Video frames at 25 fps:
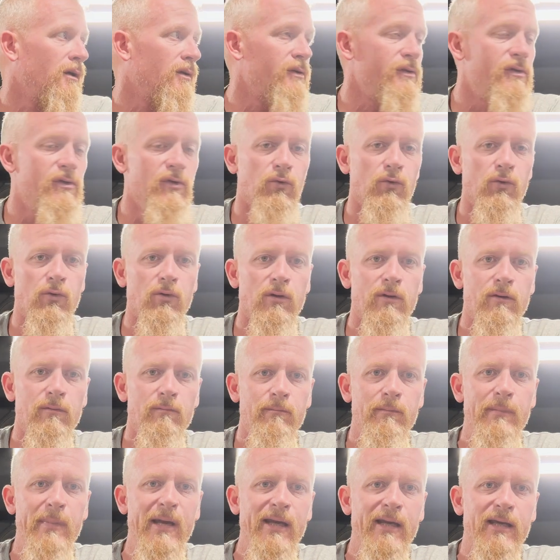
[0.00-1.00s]
dual
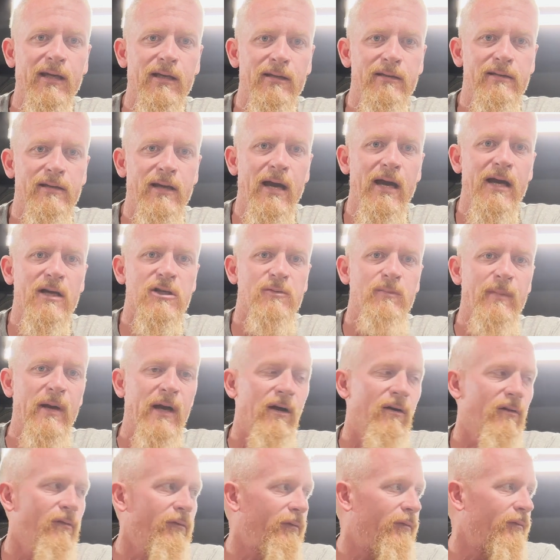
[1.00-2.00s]
mega dash
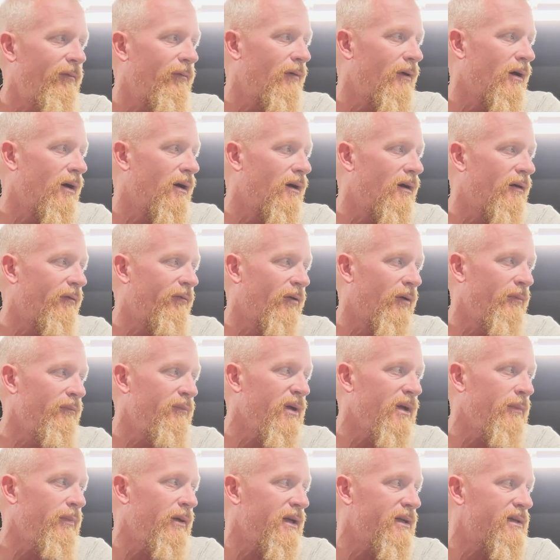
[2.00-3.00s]
mount from
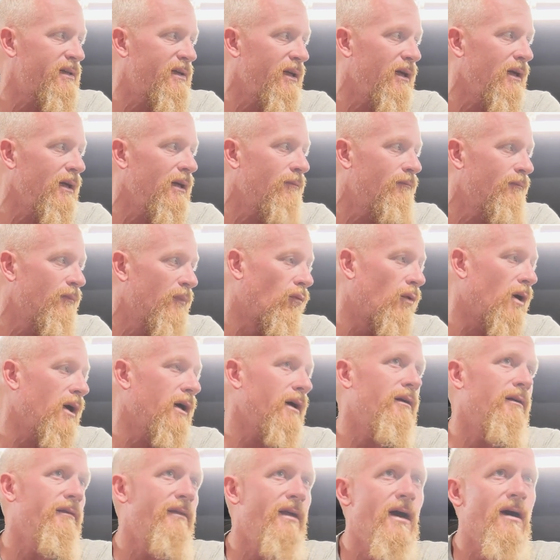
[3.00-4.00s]
BBT.
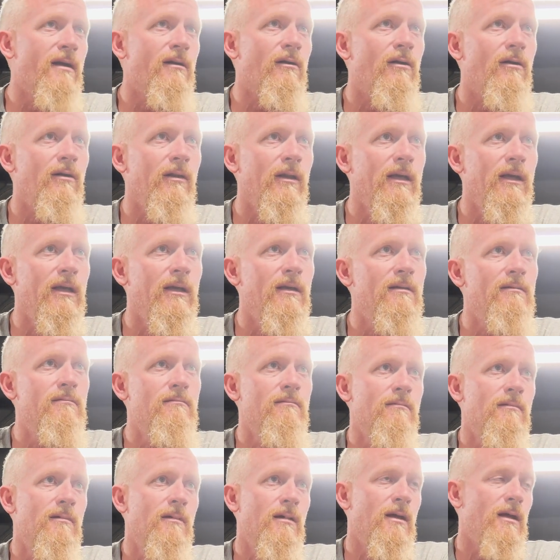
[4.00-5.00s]
Wired that all
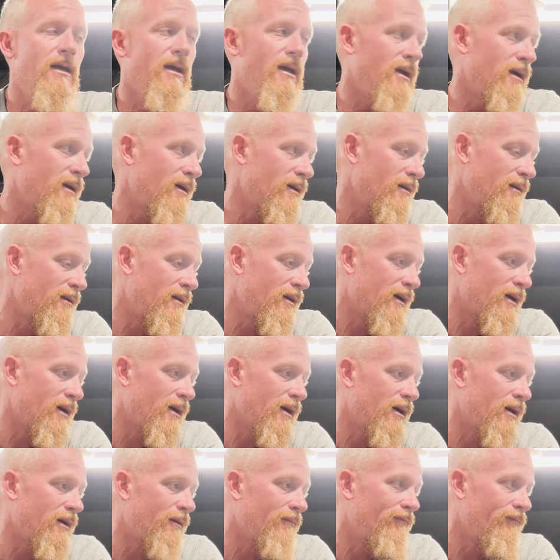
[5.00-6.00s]
in, and
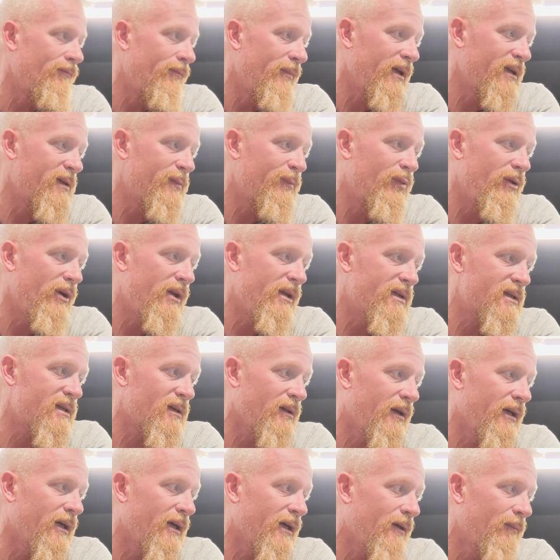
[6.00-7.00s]
it's pretty
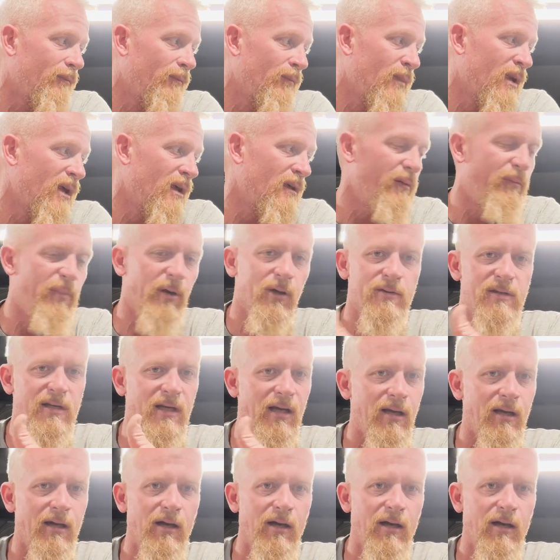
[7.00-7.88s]
slick. The boat's got a